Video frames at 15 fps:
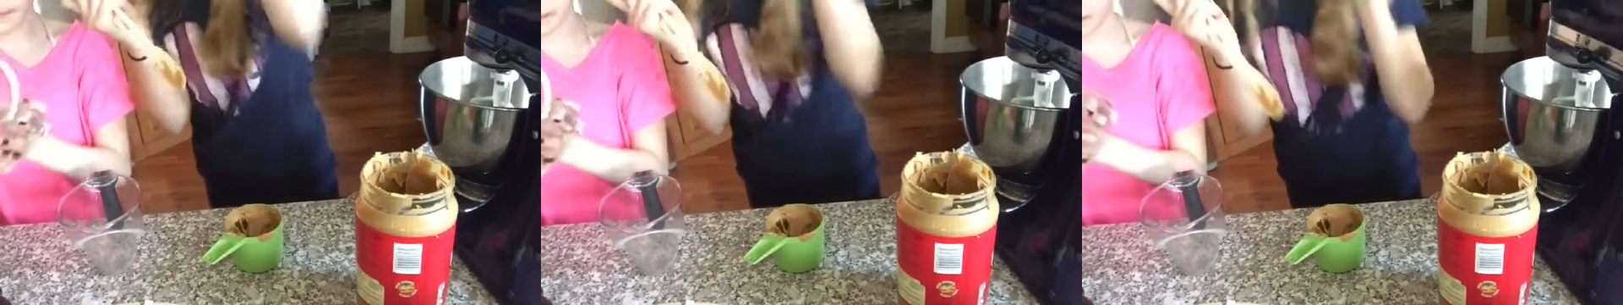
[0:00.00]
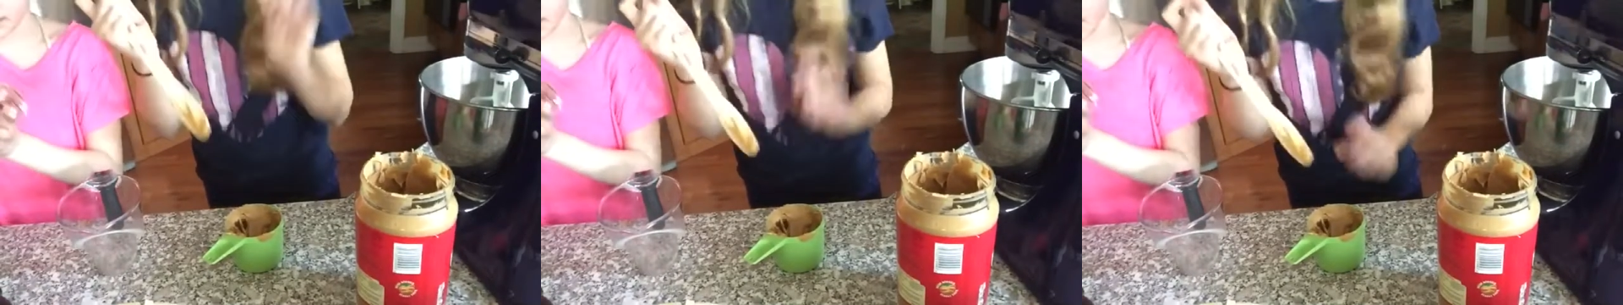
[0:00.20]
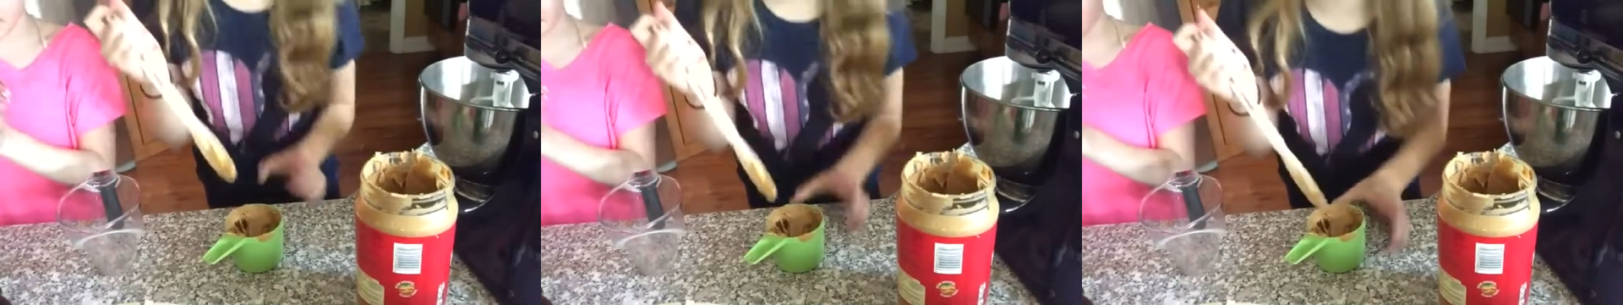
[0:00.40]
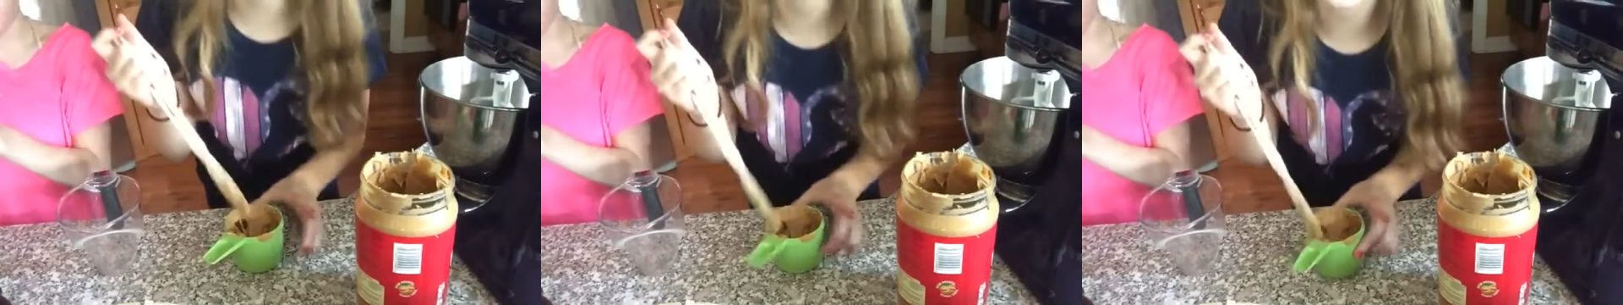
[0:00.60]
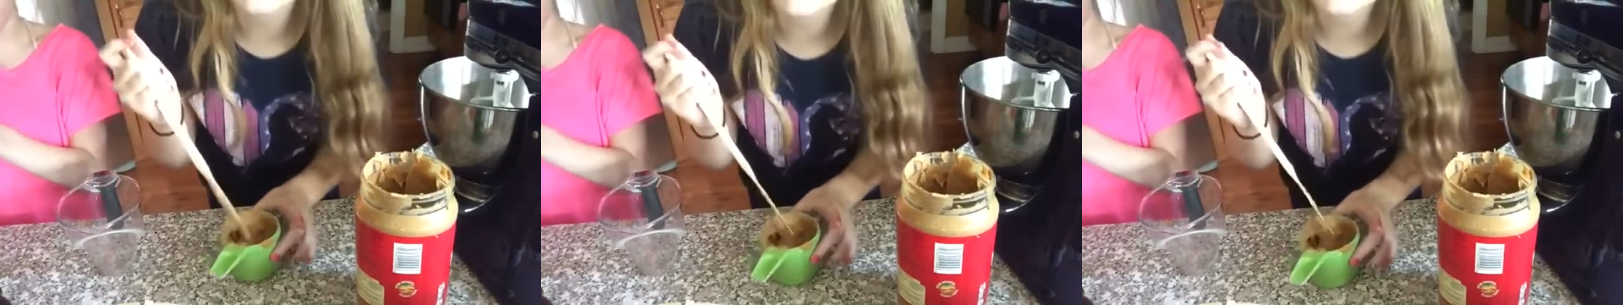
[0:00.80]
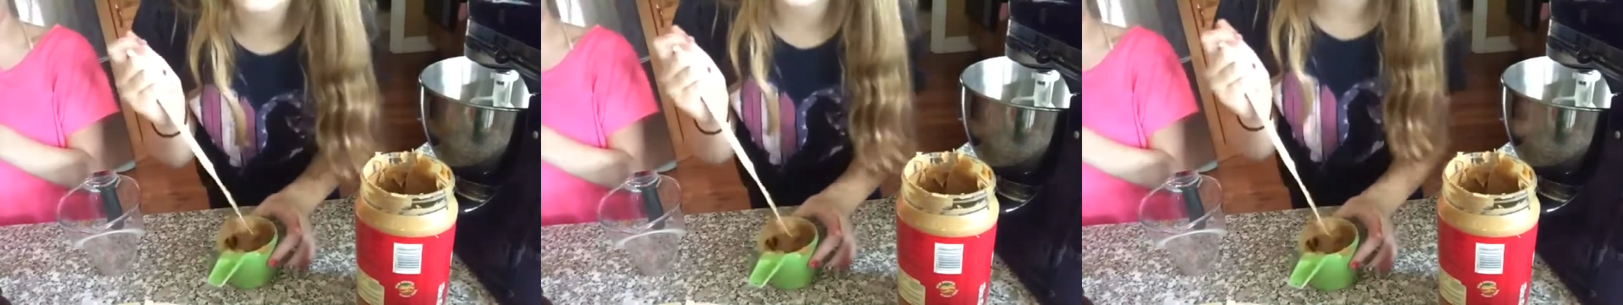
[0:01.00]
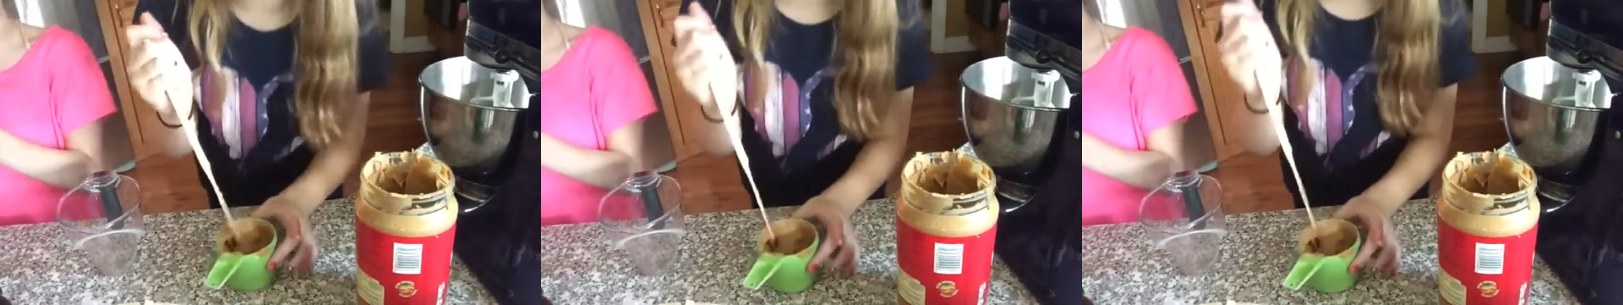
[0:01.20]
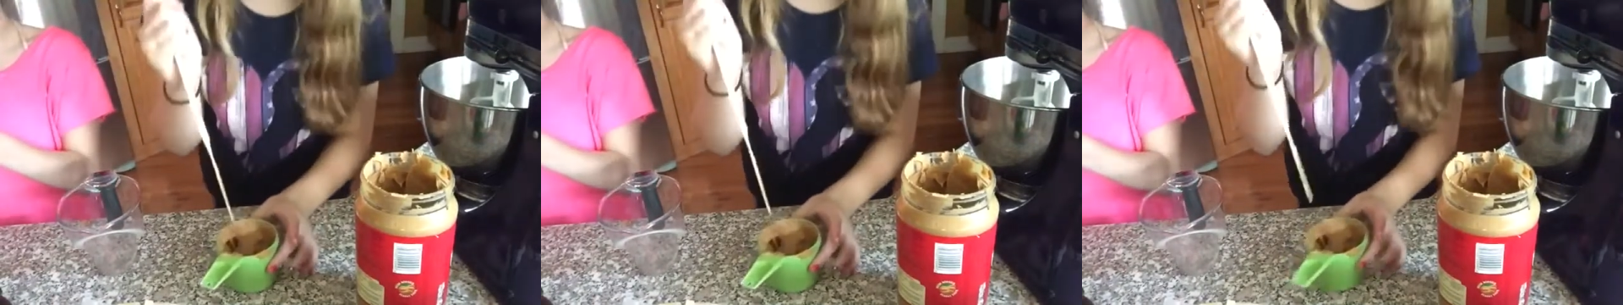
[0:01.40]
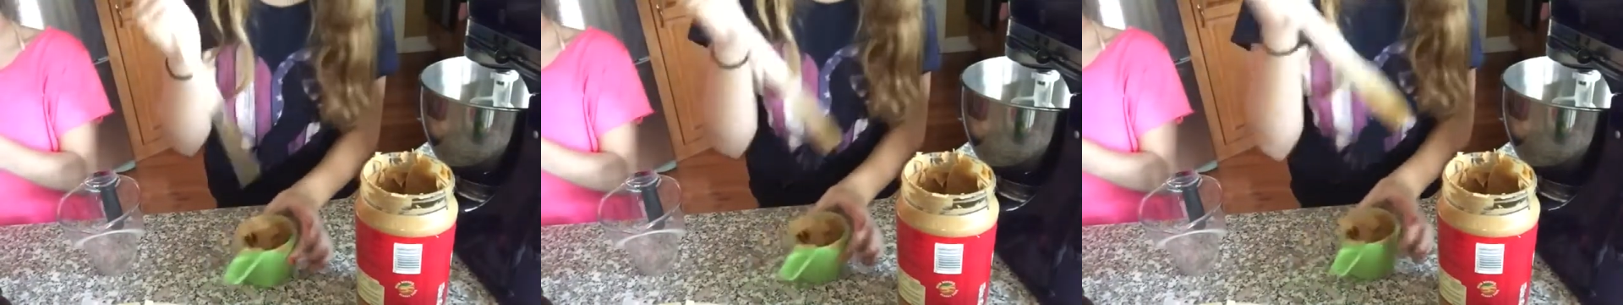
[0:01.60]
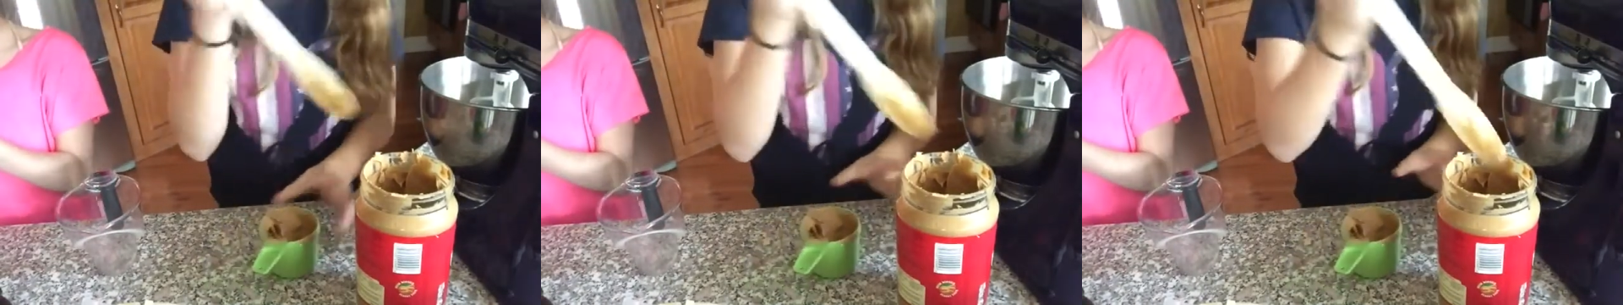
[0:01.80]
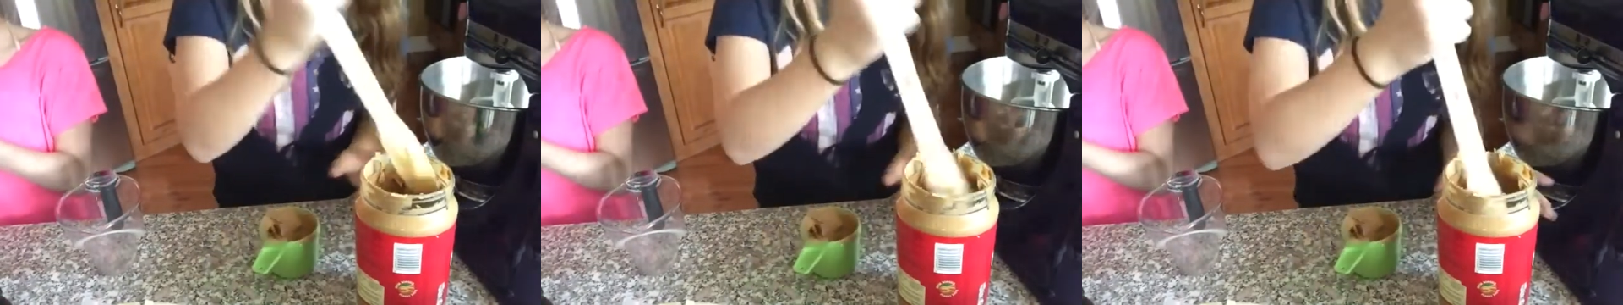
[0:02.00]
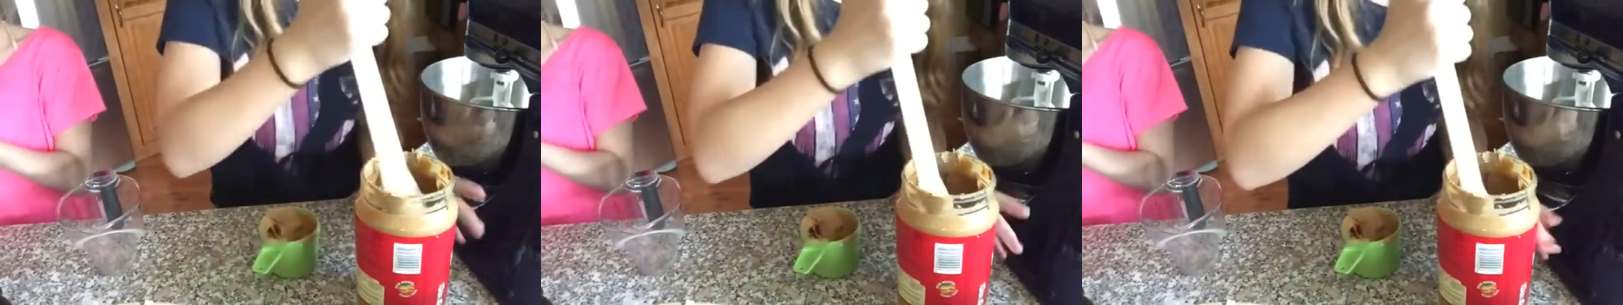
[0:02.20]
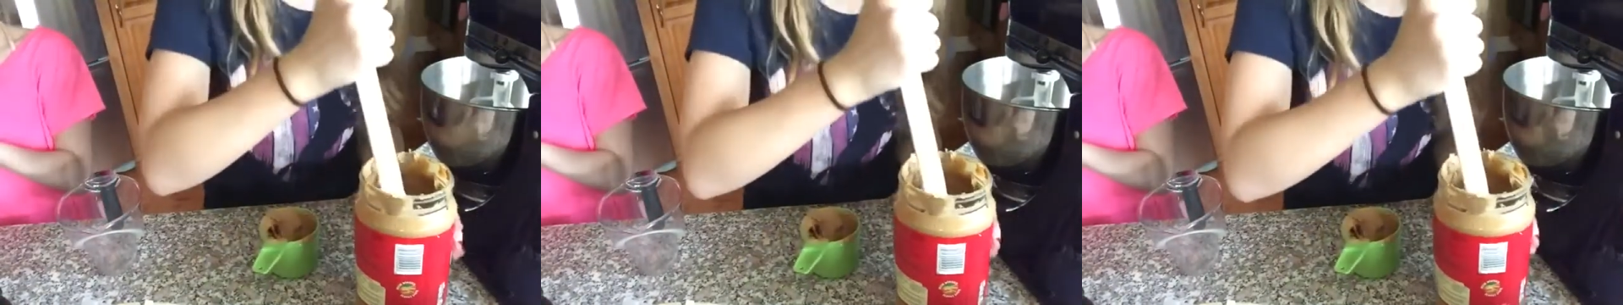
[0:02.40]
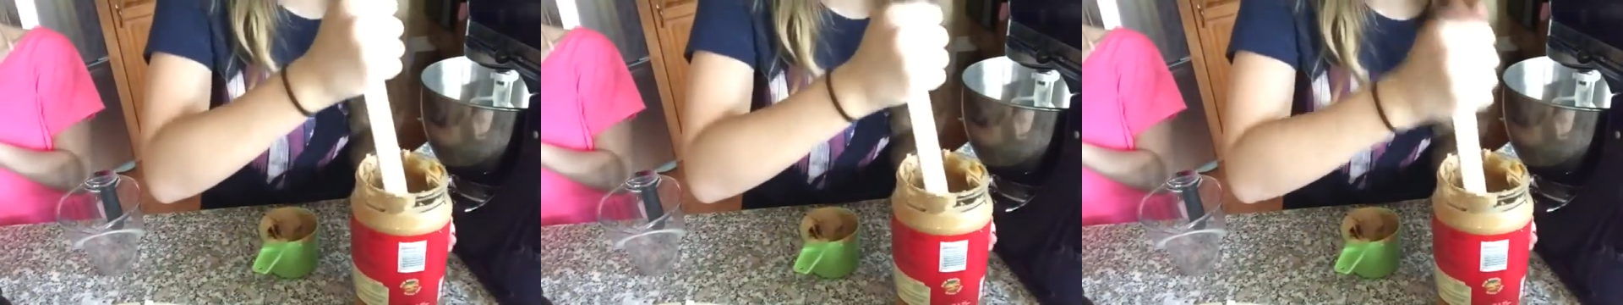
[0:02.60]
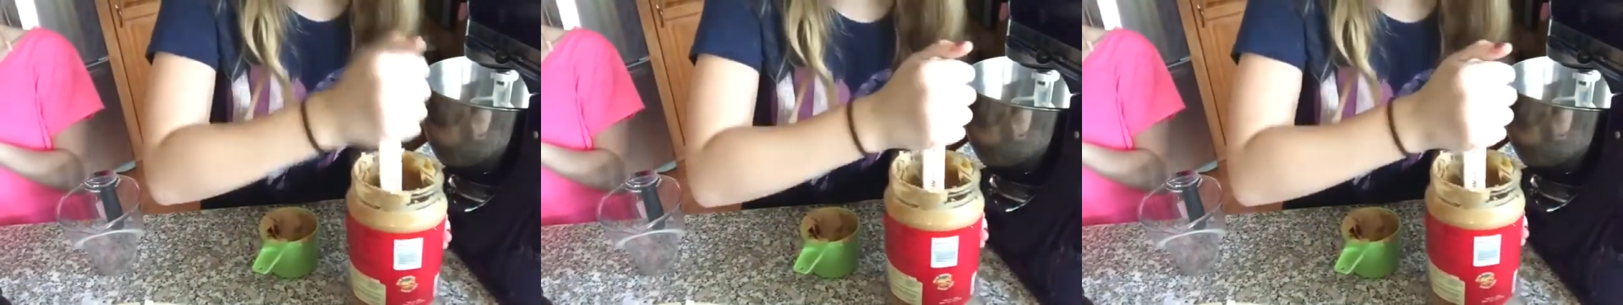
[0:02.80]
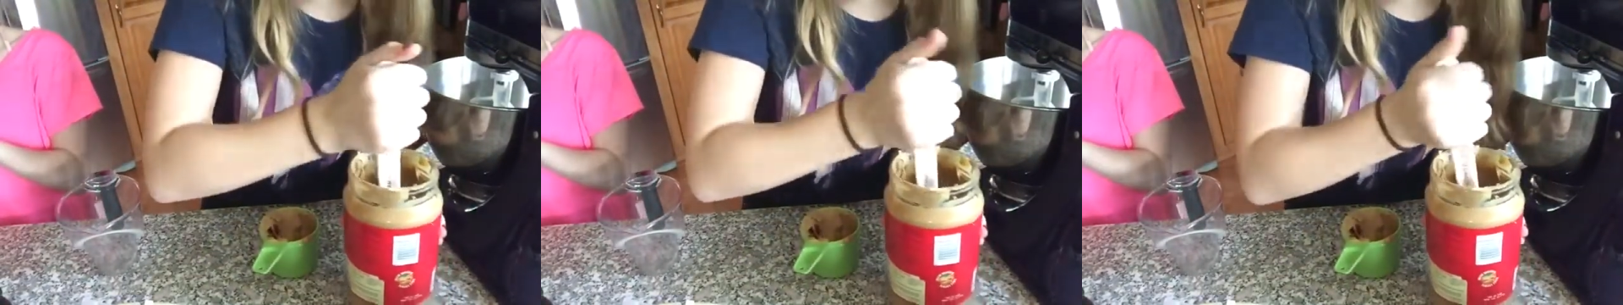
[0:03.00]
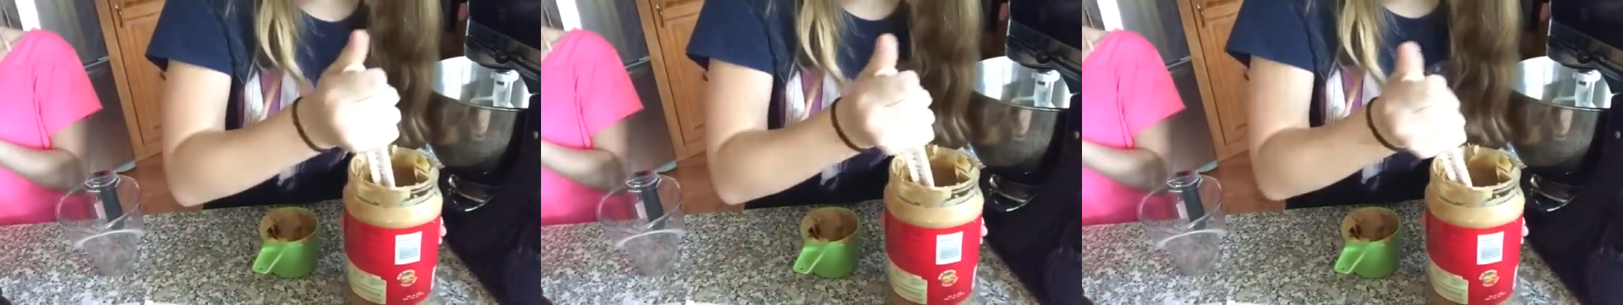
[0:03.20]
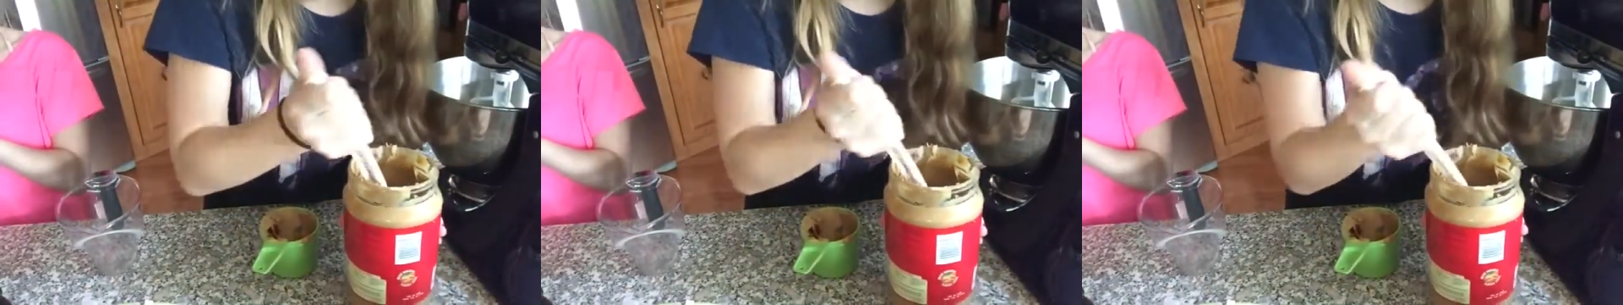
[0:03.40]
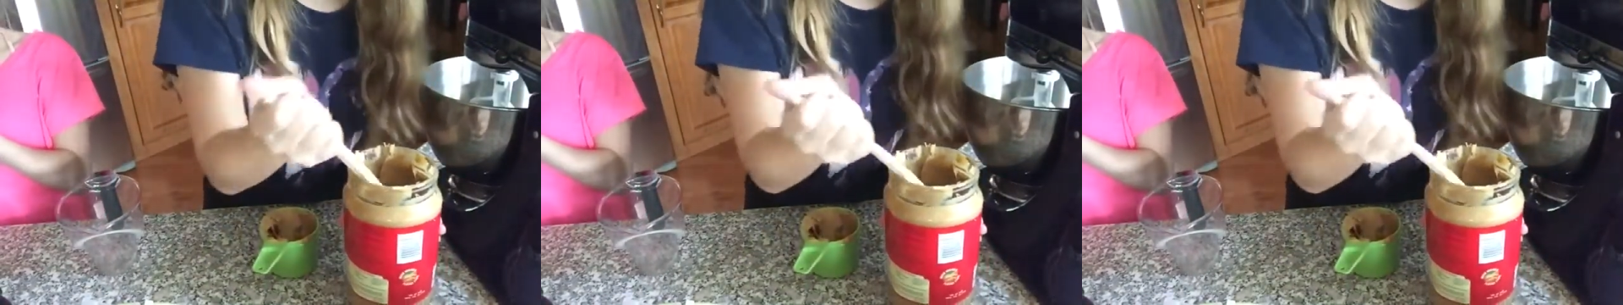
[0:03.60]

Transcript: [unreadable: no face in view]